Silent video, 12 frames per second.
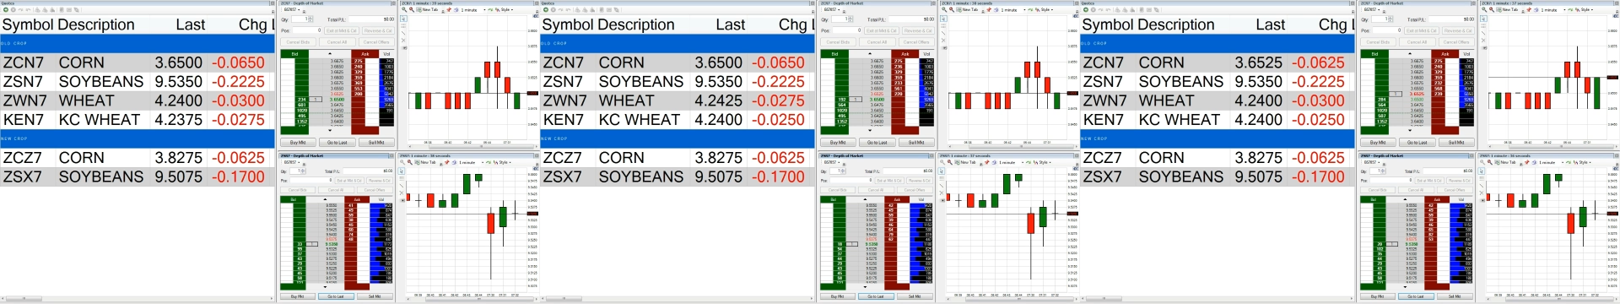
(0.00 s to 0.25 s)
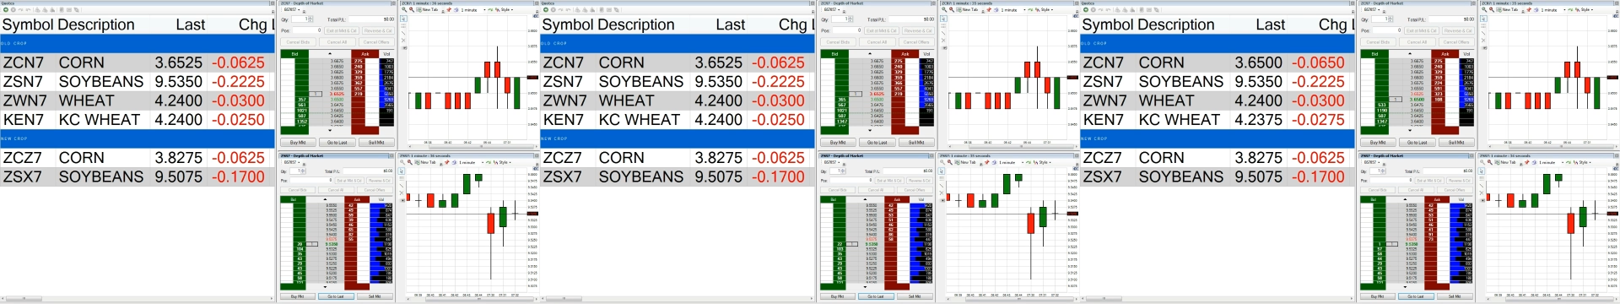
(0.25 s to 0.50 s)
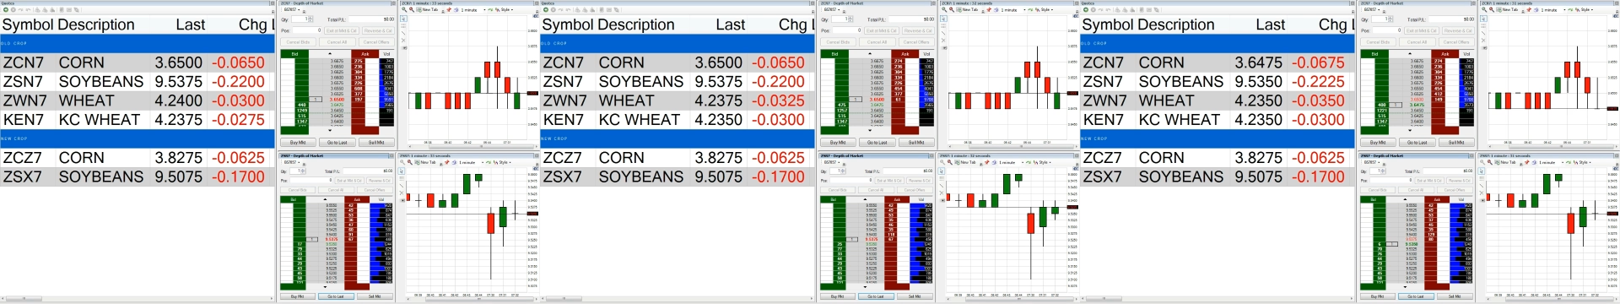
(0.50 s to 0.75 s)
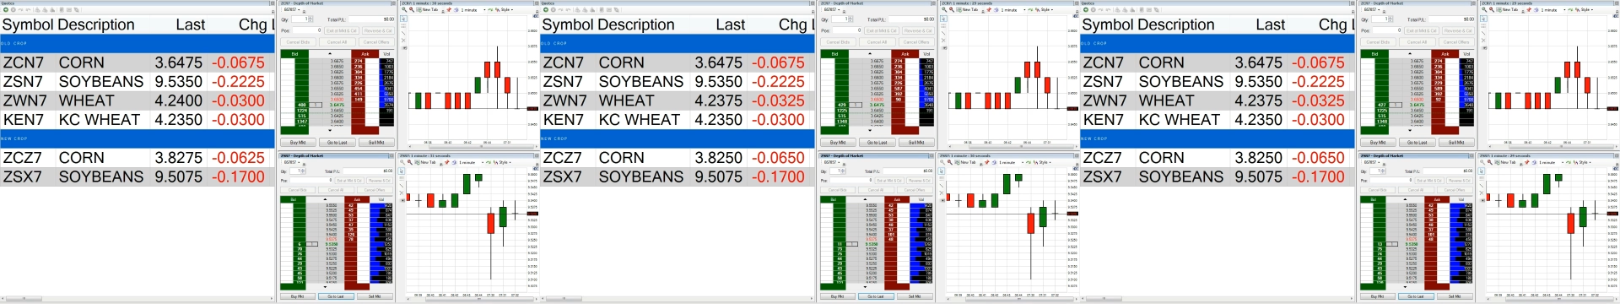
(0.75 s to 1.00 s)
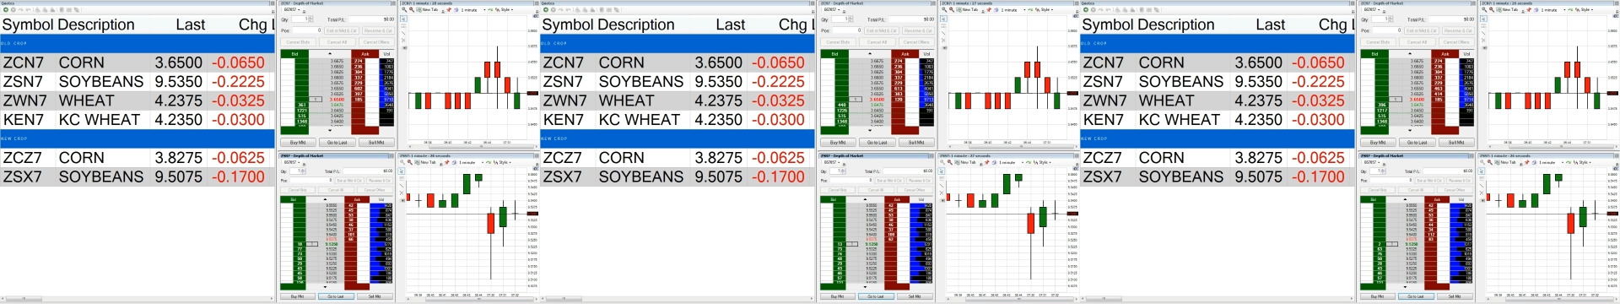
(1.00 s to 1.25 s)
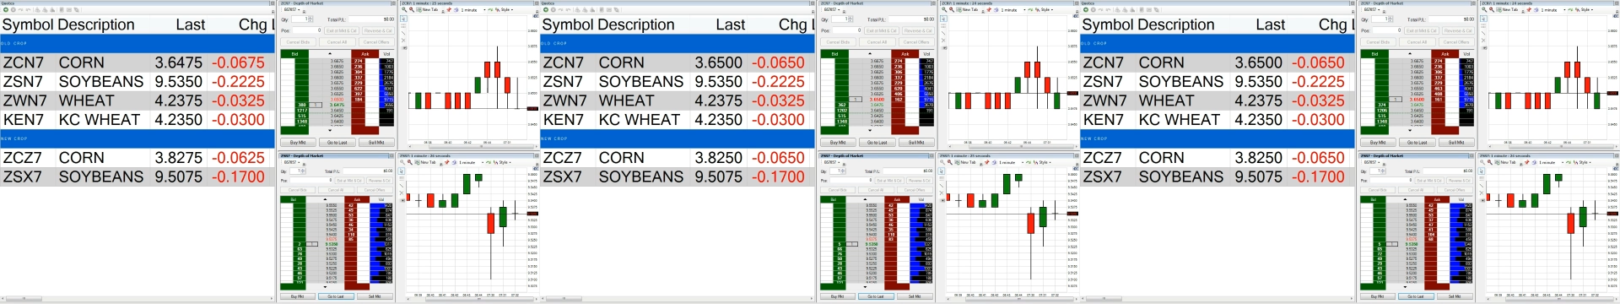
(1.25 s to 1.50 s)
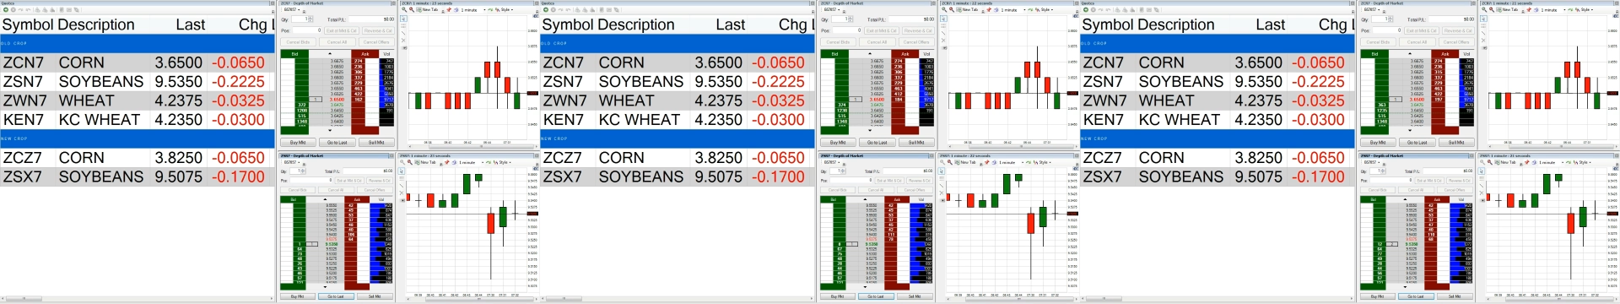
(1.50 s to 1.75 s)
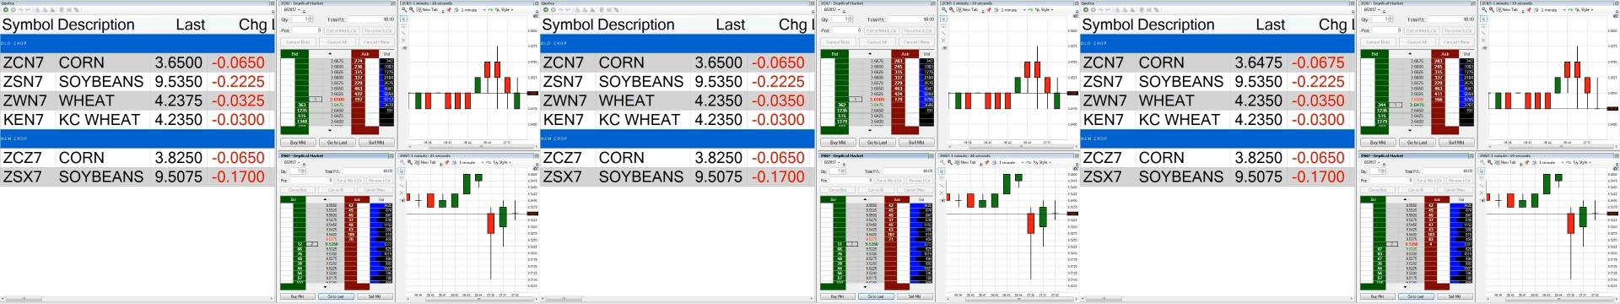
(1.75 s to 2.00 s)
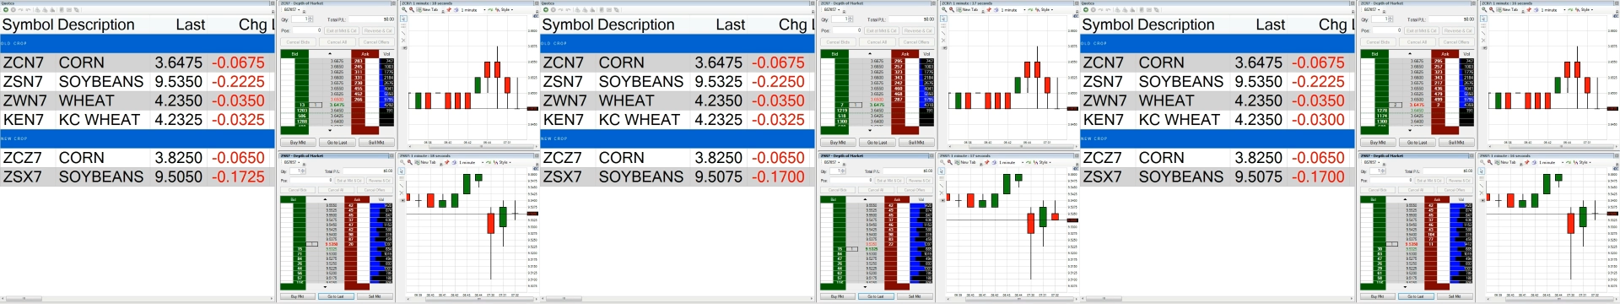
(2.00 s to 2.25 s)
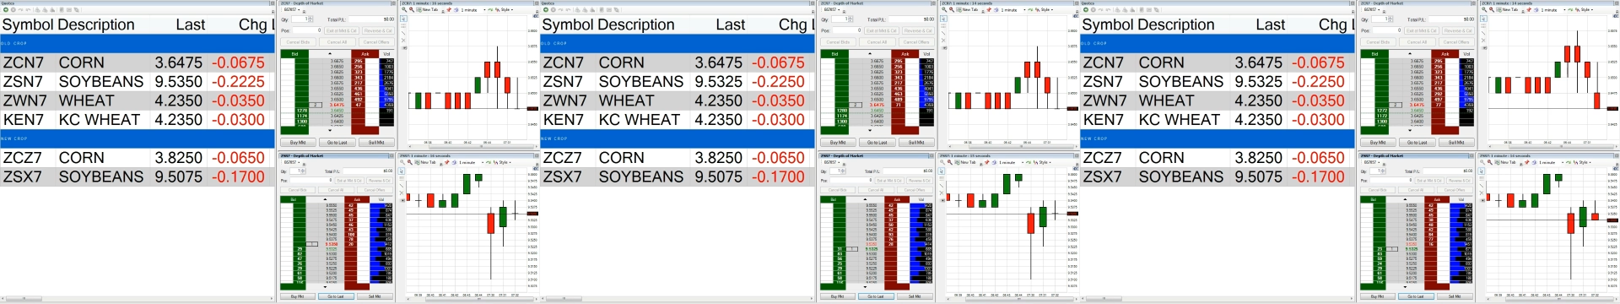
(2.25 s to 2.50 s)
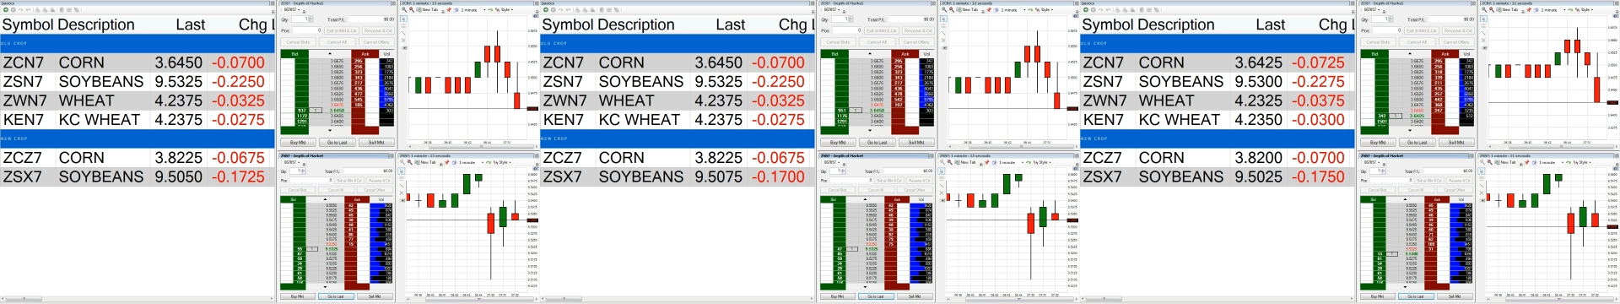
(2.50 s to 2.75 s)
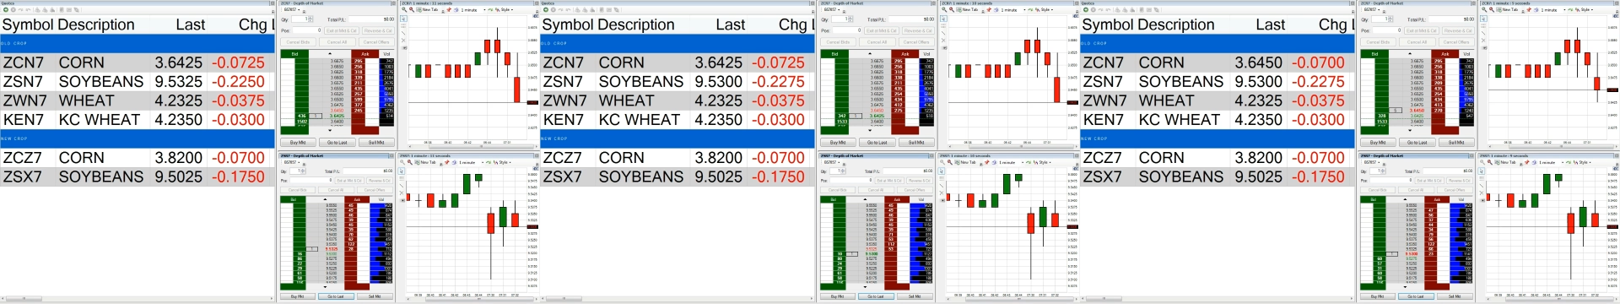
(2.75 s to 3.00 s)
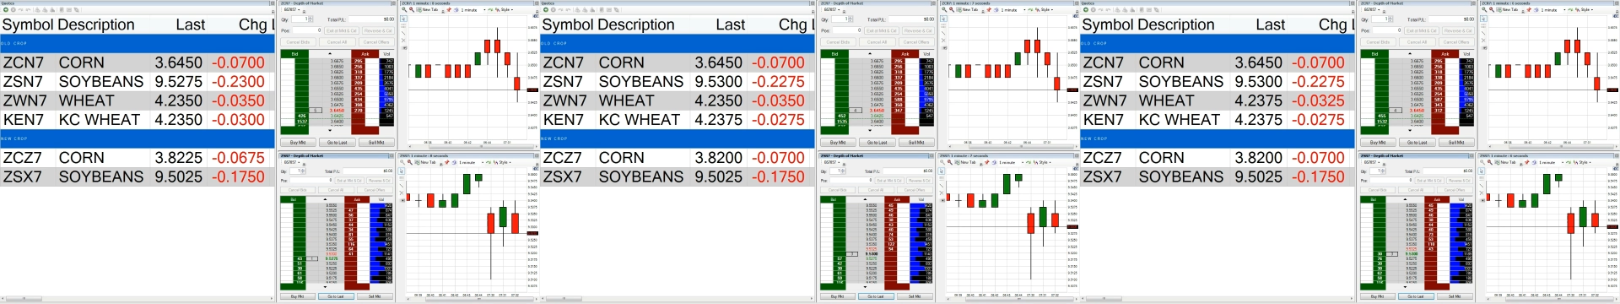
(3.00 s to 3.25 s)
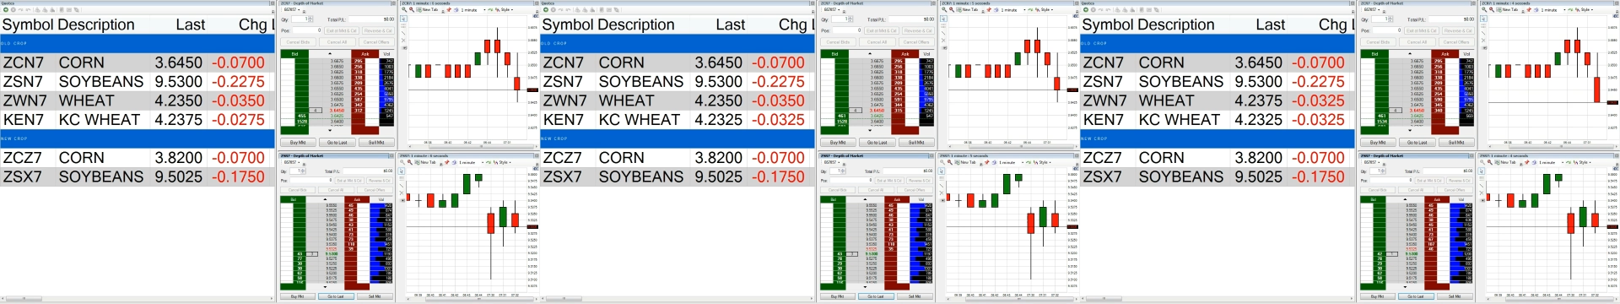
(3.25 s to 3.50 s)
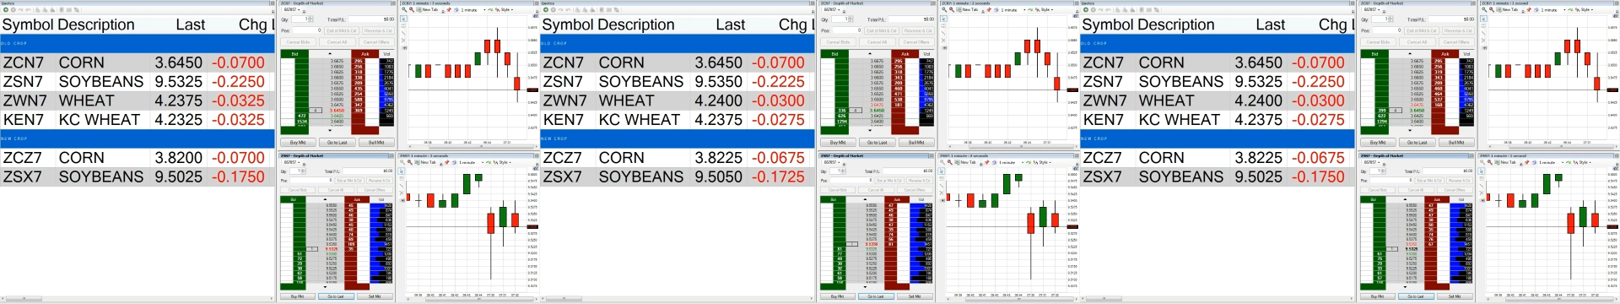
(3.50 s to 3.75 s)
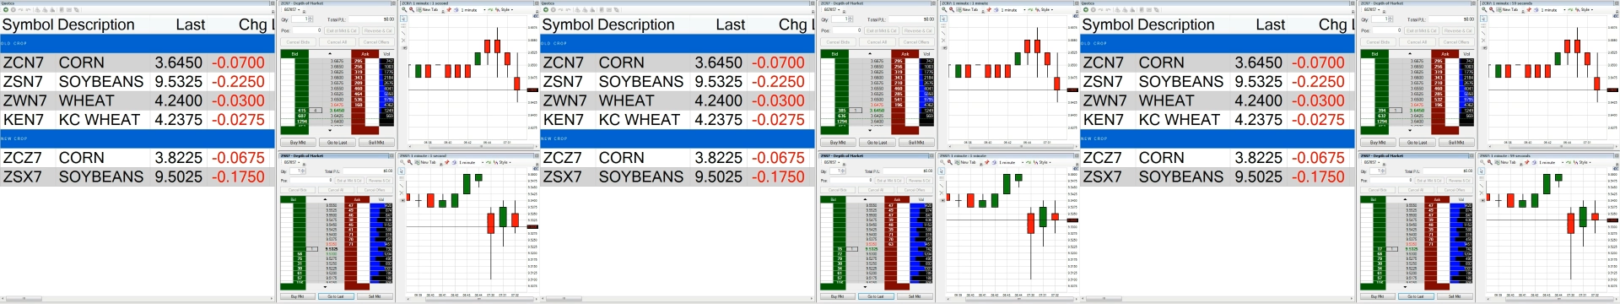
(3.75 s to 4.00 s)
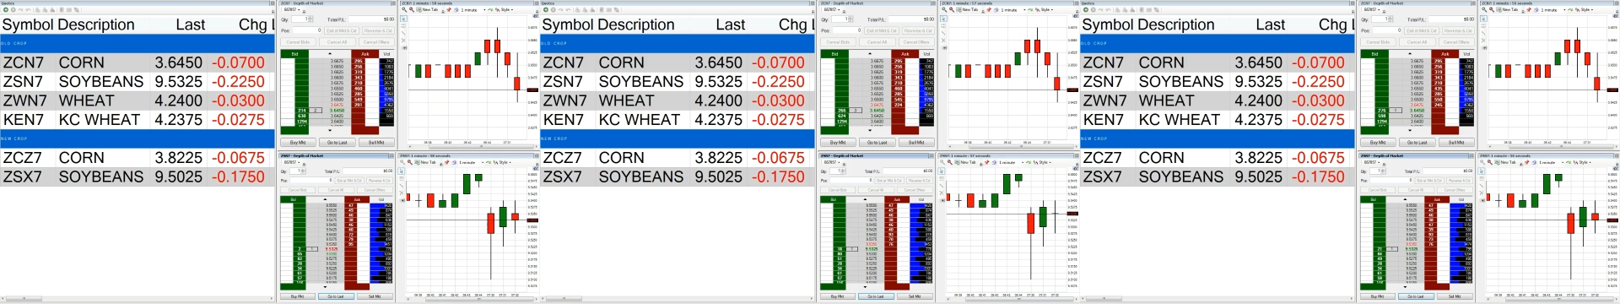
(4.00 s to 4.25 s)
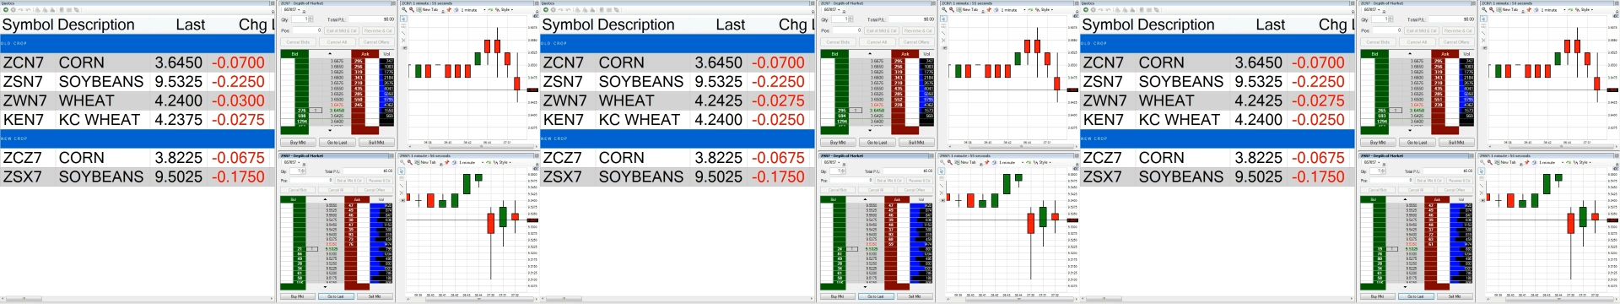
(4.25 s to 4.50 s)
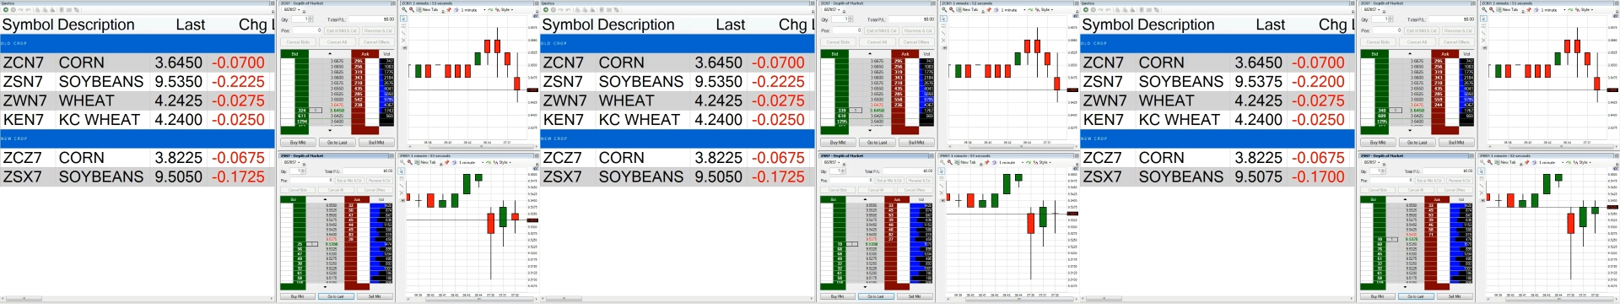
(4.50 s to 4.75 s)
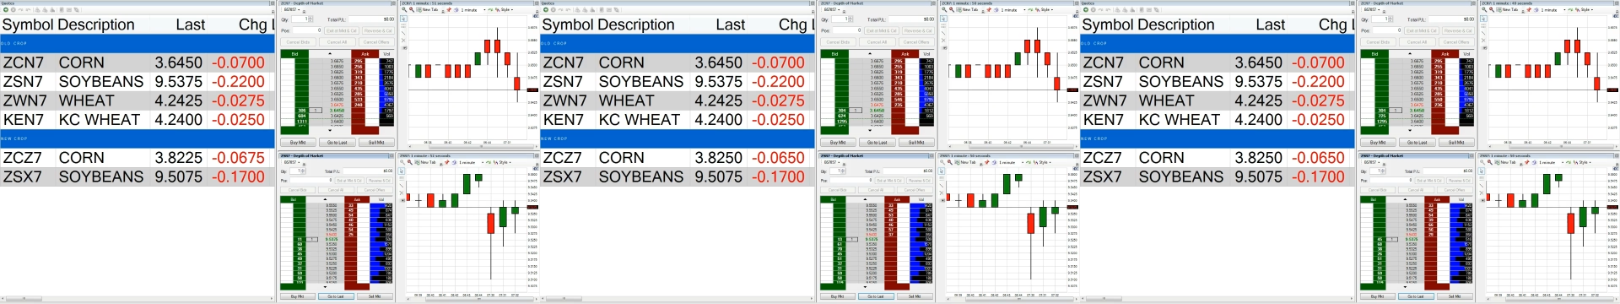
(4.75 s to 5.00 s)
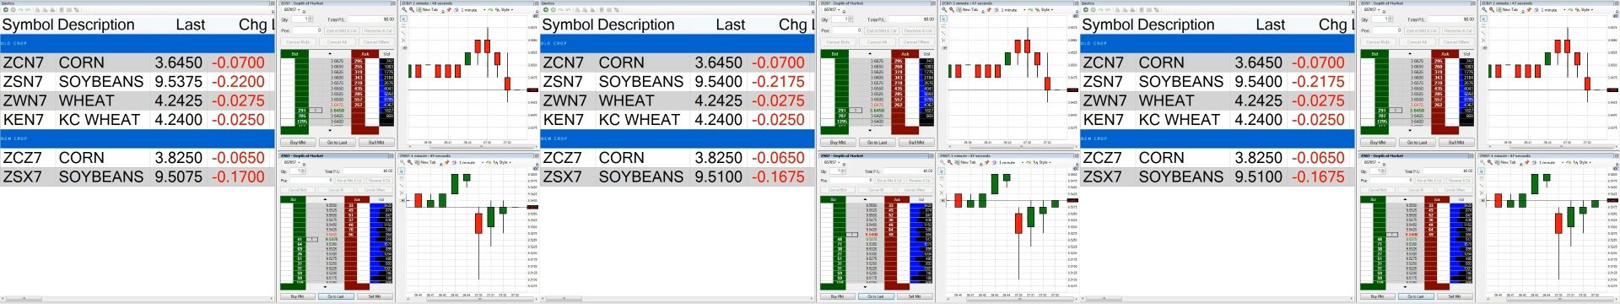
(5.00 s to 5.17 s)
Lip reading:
Nobody's mouth can be seen.